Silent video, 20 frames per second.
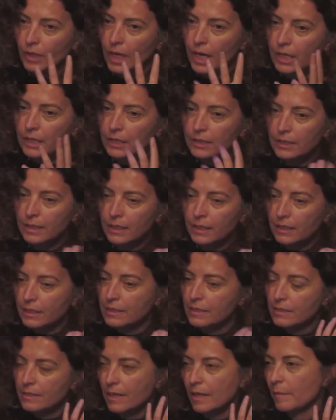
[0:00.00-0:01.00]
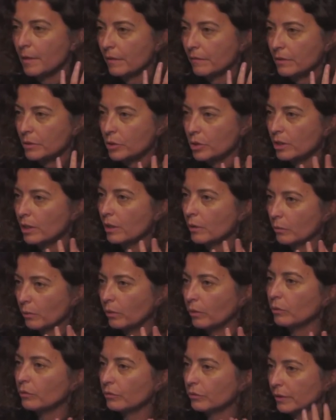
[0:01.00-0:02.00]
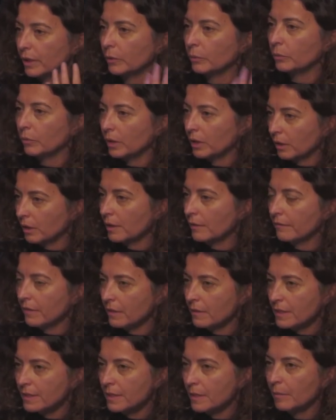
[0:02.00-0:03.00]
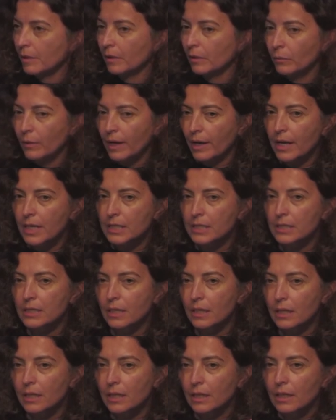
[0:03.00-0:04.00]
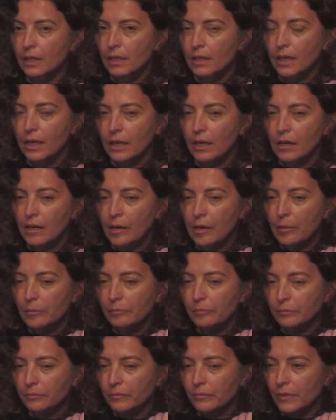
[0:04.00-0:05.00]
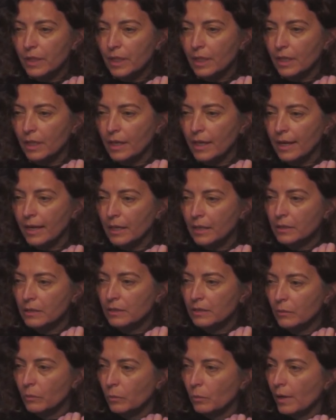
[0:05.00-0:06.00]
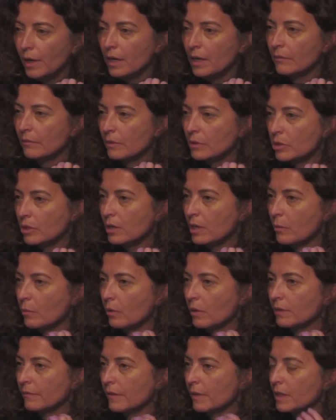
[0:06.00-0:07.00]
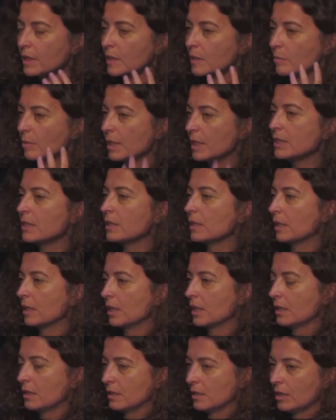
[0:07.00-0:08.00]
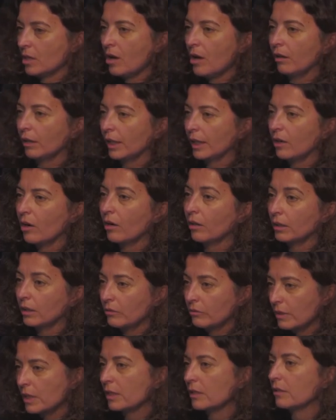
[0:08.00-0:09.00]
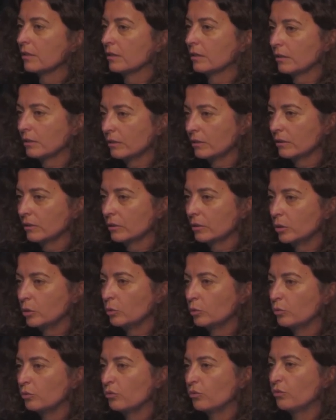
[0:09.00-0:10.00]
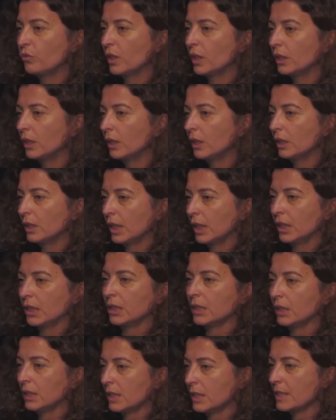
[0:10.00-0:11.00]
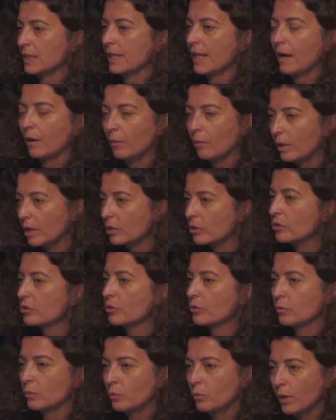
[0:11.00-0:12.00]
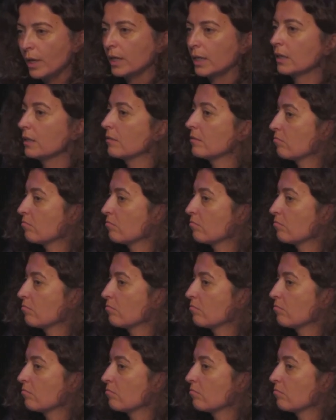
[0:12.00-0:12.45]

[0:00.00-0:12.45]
other texts, by Virginia Woolf, that work in very similar ways, and where Virginia Woolf explicitly is calling on a reader to fill in this language with,